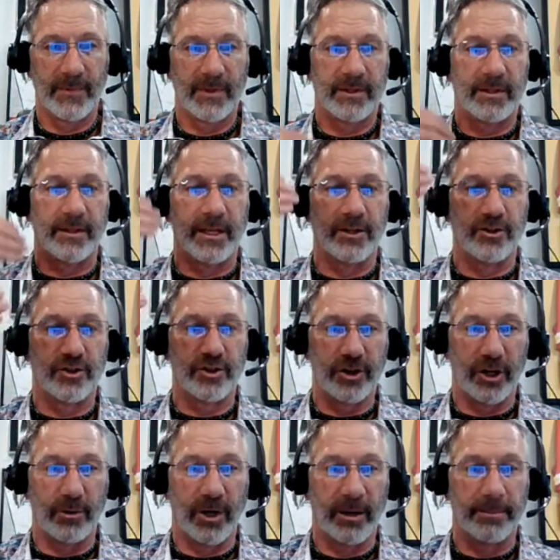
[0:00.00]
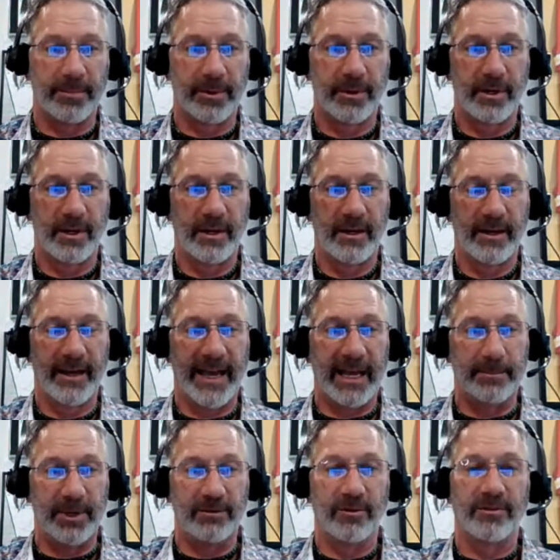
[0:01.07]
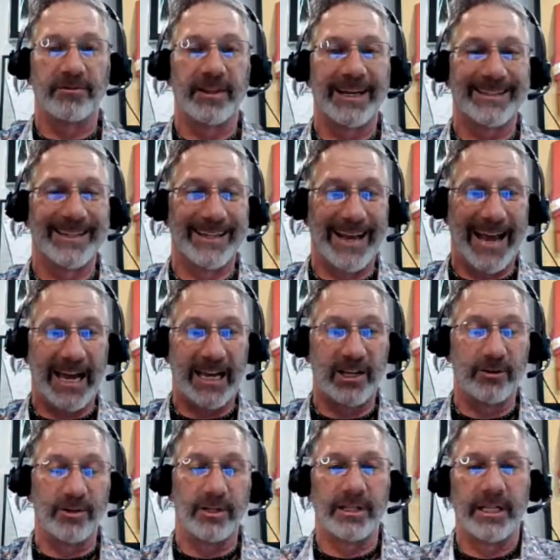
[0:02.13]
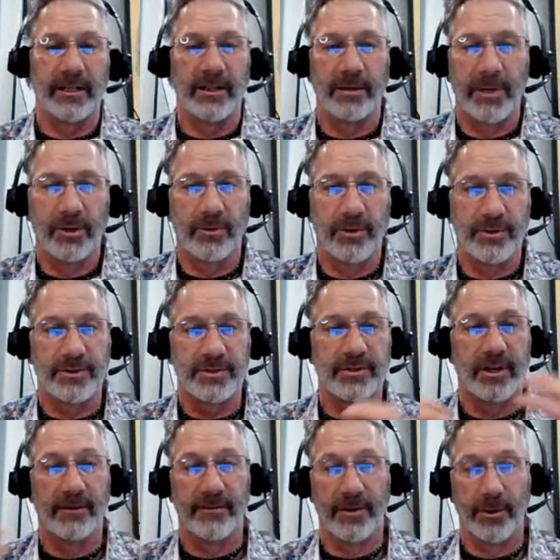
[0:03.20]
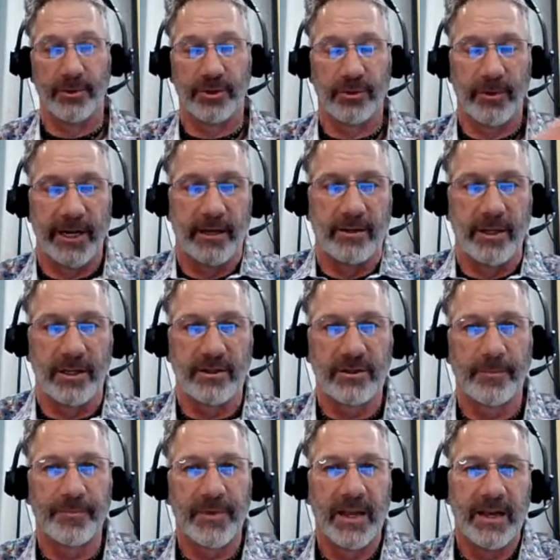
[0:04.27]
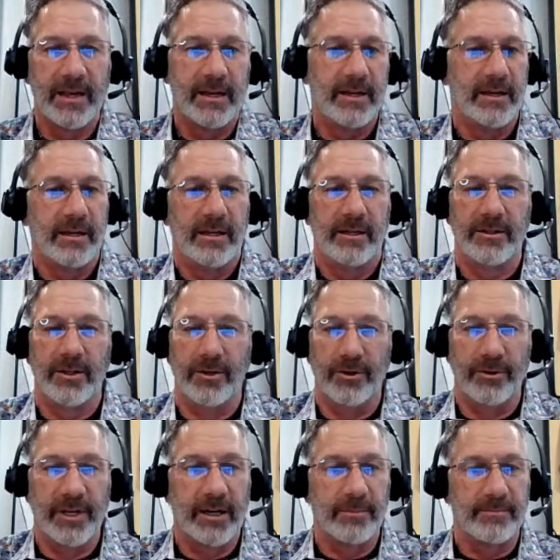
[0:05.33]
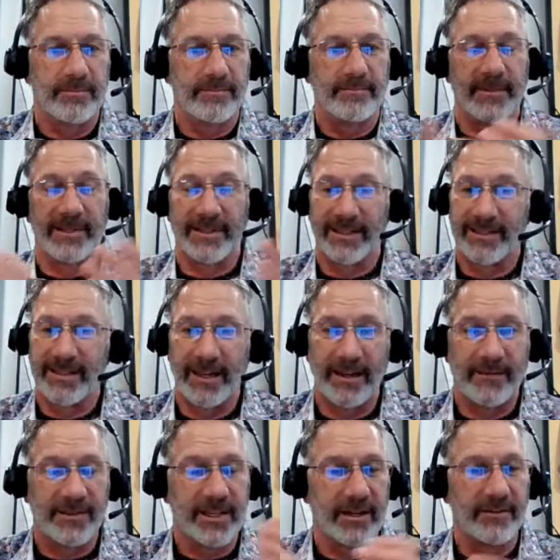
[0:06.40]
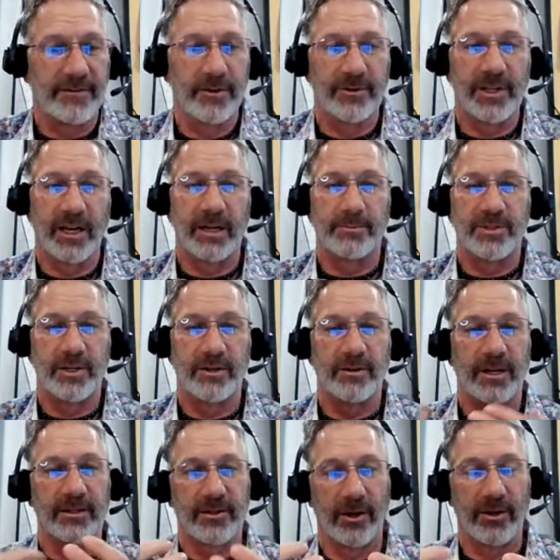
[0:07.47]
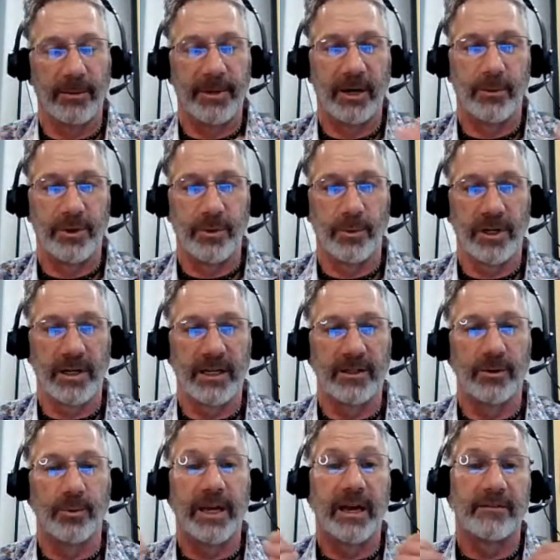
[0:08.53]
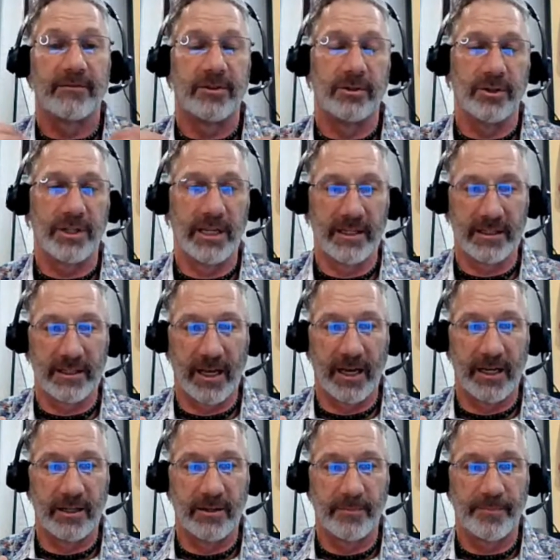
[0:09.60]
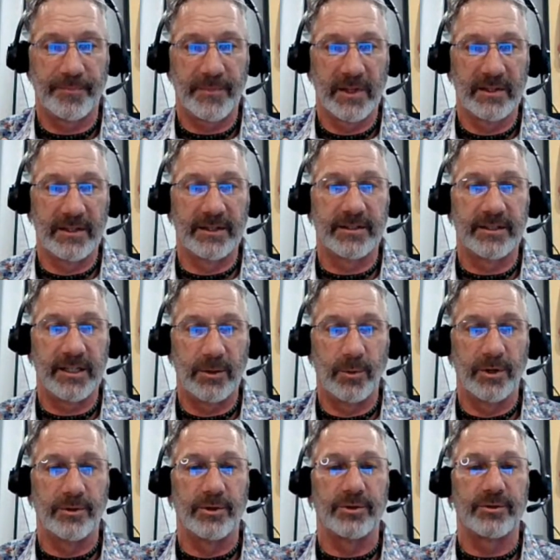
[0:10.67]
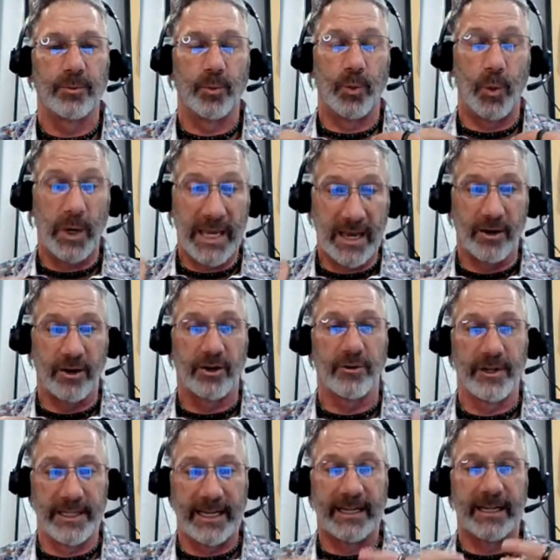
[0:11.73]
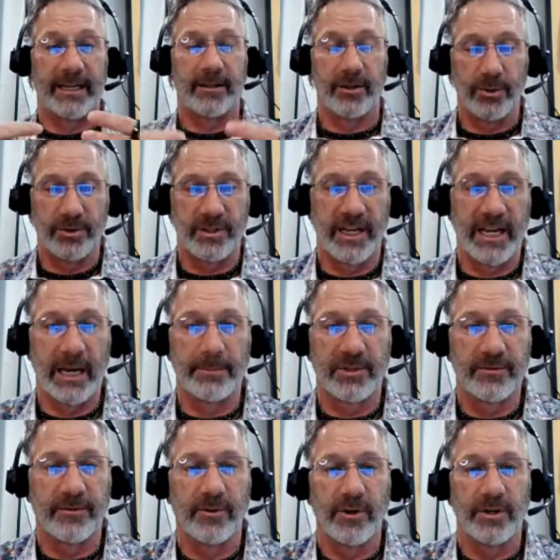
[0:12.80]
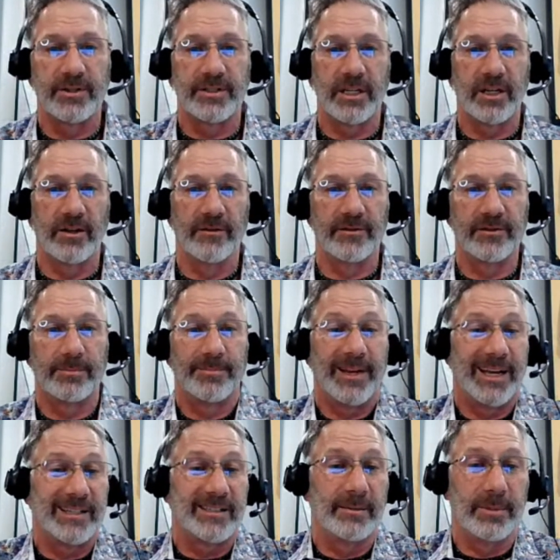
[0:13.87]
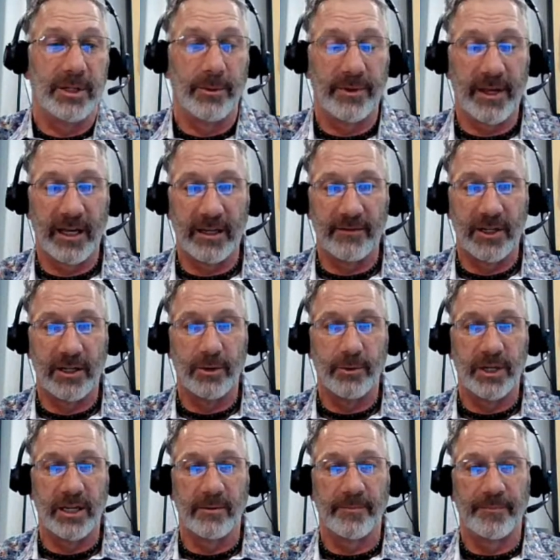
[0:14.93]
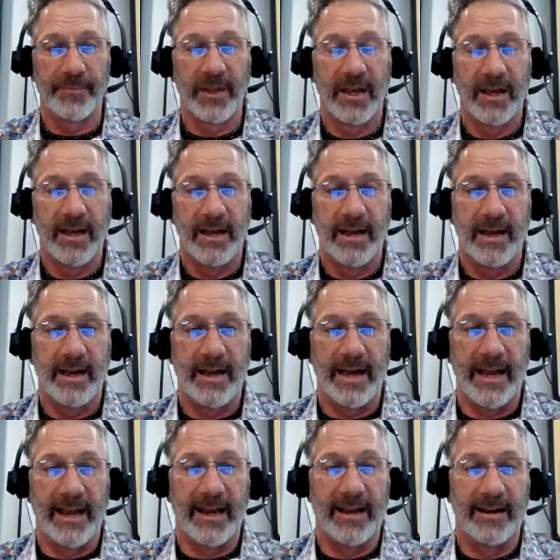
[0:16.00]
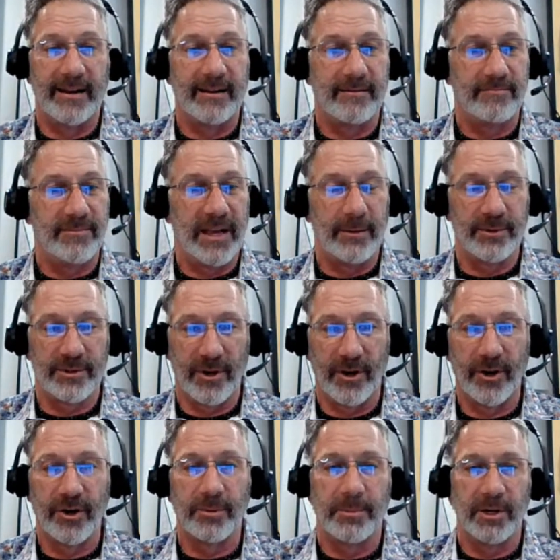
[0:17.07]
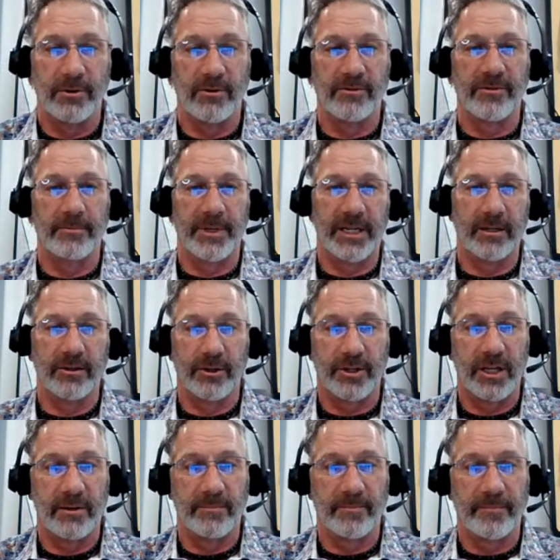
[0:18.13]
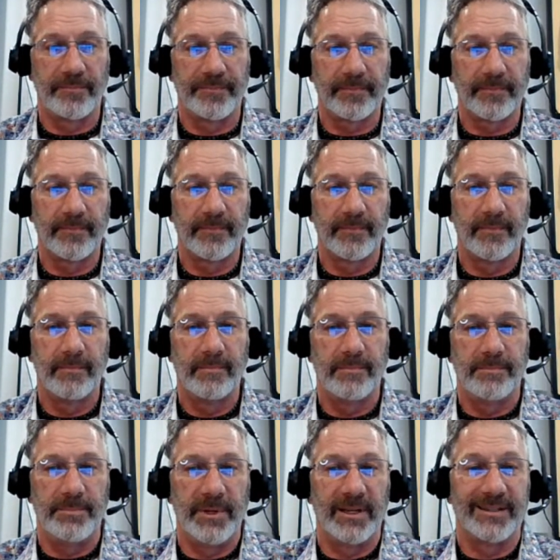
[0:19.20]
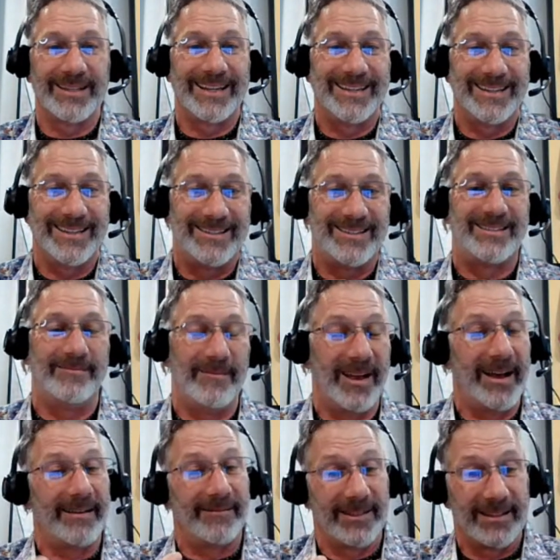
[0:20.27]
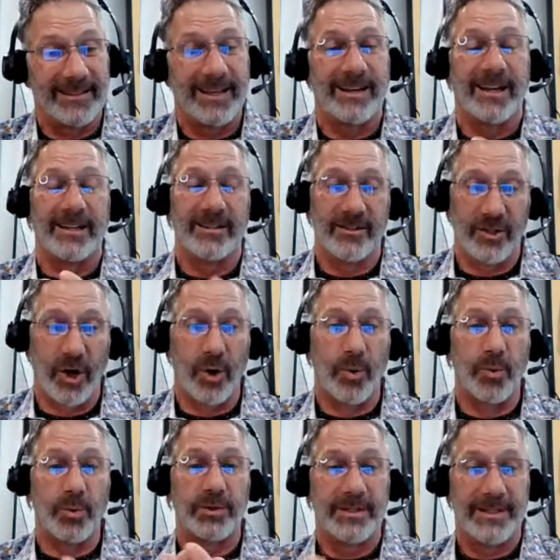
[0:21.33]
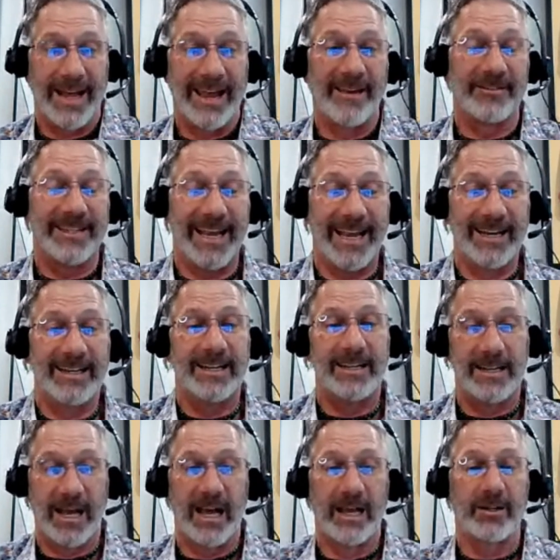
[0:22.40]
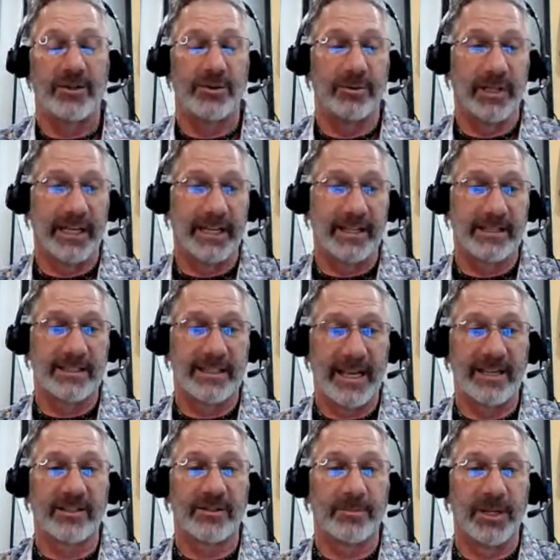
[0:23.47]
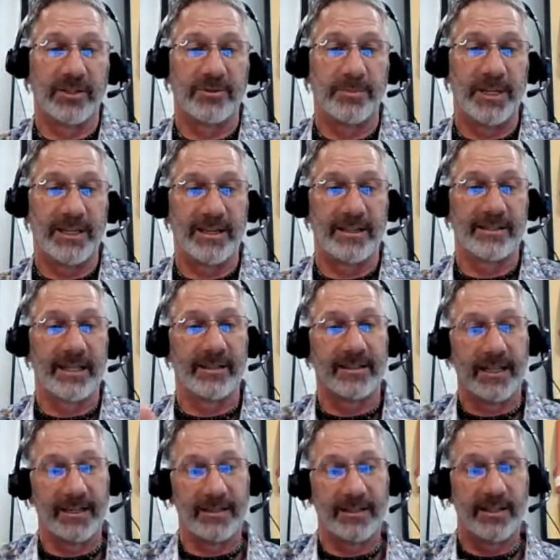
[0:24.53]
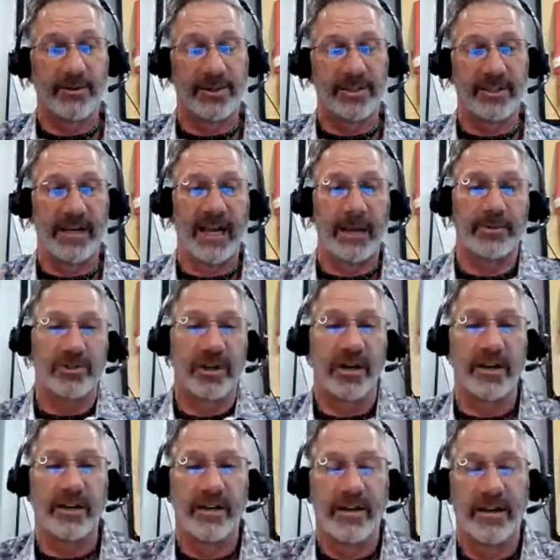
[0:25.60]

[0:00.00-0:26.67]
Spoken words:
to then show up and be reflected accurately in the mirrors of those around us. To do that, as I said, I've said a few times here, and it's all about with the work I do, we have to look inside to see where those we are creating those gaps for ourselves, possibly without even knowing it. And that was a hard mirror for me to look in because as I said, I have tended not to like assessments because I sense they're a snapshot.